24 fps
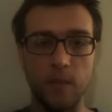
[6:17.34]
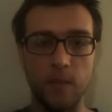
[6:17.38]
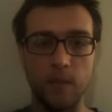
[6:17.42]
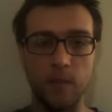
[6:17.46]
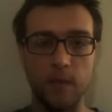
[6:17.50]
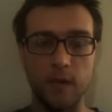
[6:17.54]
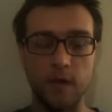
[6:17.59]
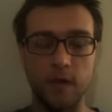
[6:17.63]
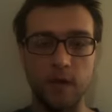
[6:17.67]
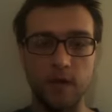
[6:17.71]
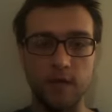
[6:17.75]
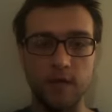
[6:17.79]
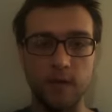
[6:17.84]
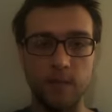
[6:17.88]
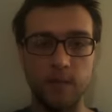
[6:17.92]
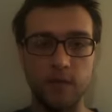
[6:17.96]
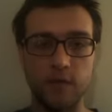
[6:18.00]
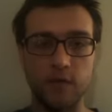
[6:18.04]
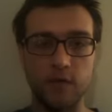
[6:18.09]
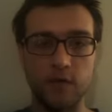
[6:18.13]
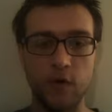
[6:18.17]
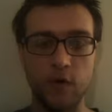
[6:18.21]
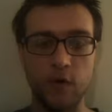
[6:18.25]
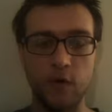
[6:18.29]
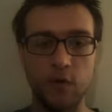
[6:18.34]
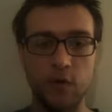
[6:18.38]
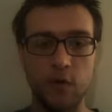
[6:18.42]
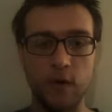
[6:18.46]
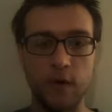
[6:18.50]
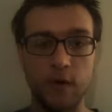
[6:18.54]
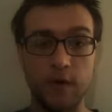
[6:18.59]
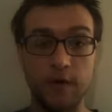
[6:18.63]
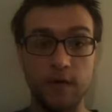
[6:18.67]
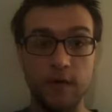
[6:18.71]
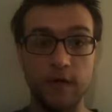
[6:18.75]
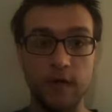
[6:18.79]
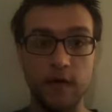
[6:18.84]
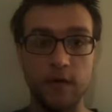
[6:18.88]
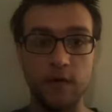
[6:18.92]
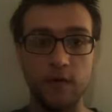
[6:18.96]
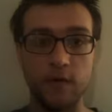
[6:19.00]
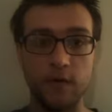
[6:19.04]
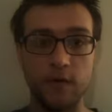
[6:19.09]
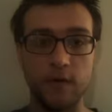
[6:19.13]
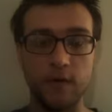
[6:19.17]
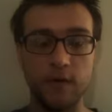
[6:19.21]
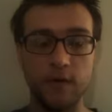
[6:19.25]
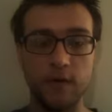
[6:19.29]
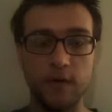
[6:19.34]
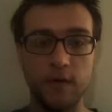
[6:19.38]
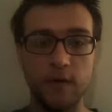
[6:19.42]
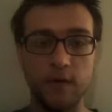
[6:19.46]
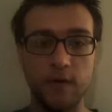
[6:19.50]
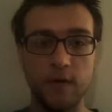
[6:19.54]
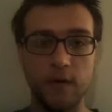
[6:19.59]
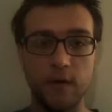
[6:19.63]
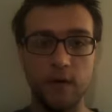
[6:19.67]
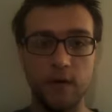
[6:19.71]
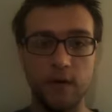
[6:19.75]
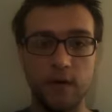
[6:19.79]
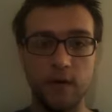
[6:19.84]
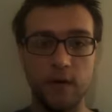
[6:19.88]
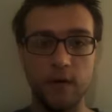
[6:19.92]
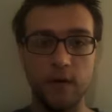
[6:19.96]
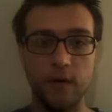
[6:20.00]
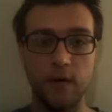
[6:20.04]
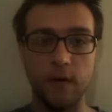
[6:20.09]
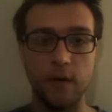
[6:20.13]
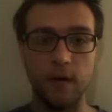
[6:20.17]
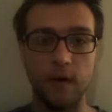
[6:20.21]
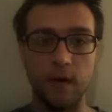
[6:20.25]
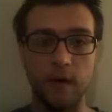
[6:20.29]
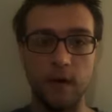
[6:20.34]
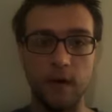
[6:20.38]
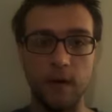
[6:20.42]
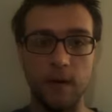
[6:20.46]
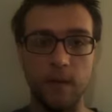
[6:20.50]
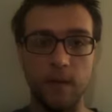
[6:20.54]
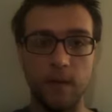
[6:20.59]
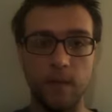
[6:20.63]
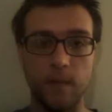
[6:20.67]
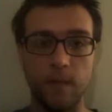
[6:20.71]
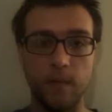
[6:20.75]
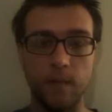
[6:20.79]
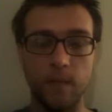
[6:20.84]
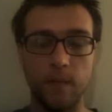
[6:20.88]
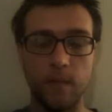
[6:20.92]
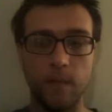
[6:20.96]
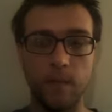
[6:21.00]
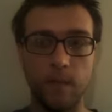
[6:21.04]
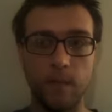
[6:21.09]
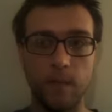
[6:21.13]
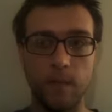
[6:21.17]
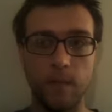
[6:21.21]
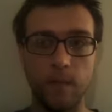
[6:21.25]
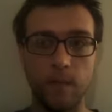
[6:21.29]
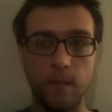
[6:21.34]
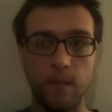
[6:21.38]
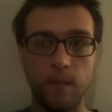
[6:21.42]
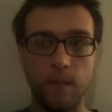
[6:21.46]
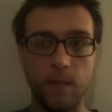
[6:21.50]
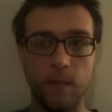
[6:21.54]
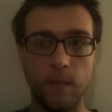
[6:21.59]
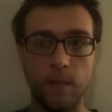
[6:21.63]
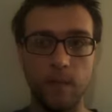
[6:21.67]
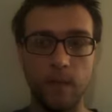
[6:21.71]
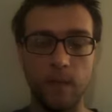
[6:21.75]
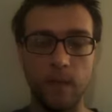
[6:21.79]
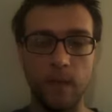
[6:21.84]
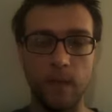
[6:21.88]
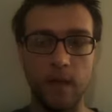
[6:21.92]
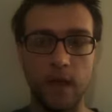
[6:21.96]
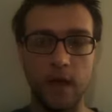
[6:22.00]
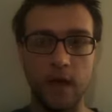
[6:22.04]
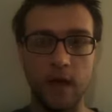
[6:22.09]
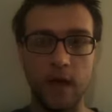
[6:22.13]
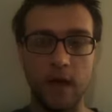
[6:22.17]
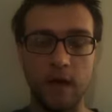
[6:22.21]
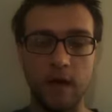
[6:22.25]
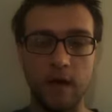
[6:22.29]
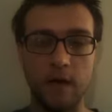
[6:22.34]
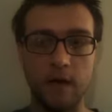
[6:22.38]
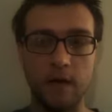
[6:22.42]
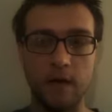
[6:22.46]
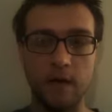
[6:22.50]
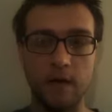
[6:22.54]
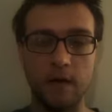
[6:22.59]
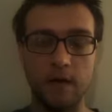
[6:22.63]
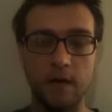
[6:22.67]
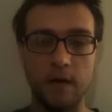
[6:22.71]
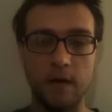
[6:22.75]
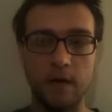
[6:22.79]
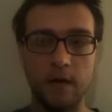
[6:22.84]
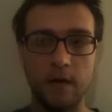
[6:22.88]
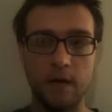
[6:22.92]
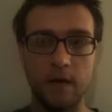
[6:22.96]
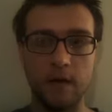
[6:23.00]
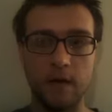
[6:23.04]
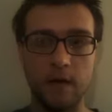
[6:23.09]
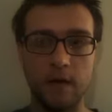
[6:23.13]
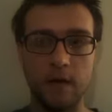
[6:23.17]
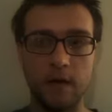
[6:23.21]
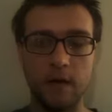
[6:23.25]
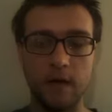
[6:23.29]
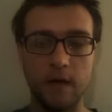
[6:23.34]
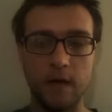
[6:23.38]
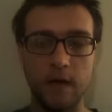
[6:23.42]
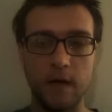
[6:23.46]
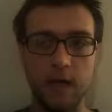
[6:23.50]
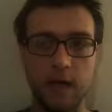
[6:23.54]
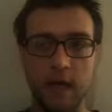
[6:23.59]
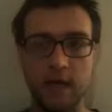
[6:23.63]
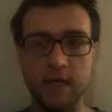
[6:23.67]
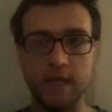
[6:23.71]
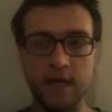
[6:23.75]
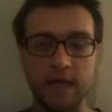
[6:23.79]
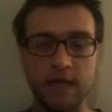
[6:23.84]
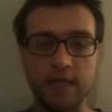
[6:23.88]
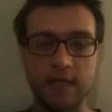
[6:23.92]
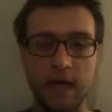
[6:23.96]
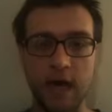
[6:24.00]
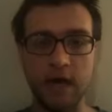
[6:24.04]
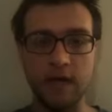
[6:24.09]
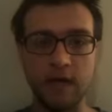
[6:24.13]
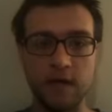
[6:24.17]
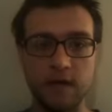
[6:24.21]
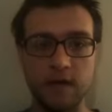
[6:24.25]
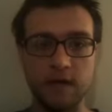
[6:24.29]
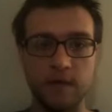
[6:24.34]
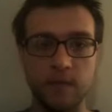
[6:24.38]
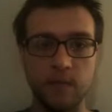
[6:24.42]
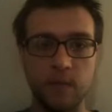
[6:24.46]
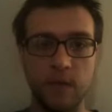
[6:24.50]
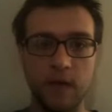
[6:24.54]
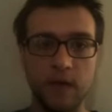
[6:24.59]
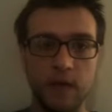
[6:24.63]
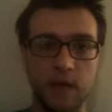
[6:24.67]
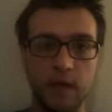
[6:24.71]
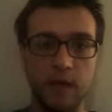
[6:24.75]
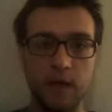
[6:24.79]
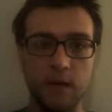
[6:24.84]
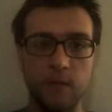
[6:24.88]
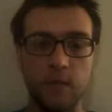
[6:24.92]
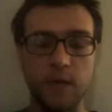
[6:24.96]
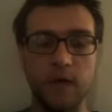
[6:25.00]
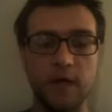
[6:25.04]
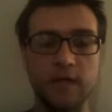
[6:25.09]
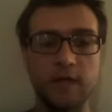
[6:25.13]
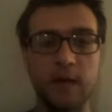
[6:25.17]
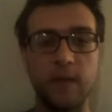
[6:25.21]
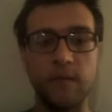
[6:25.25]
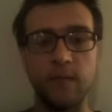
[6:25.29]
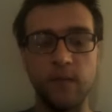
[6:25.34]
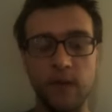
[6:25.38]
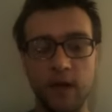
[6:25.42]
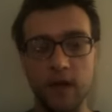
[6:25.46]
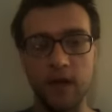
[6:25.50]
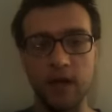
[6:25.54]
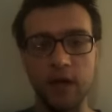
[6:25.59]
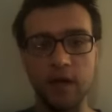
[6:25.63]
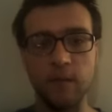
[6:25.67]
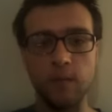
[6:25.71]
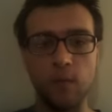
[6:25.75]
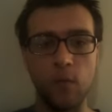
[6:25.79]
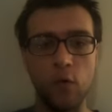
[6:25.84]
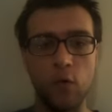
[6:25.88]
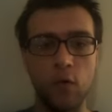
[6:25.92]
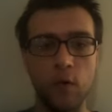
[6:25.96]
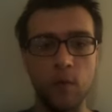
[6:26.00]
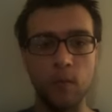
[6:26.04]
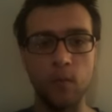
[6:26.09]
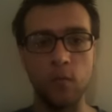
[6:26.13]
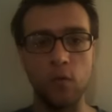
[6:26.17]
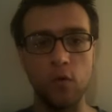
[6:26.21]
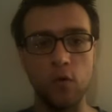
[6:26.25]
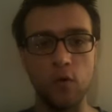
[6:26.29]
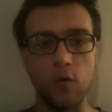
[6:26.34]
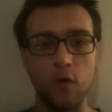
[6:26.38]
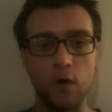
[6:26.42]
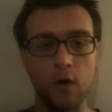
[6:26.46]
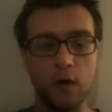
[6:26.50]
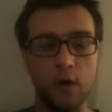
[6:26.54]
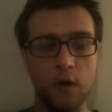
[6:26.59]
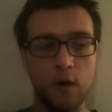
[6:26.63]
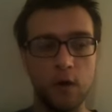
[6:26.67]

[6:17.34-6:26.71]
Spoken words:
because I'm so untethered, um, that it's exciting to me because I've been getting more and more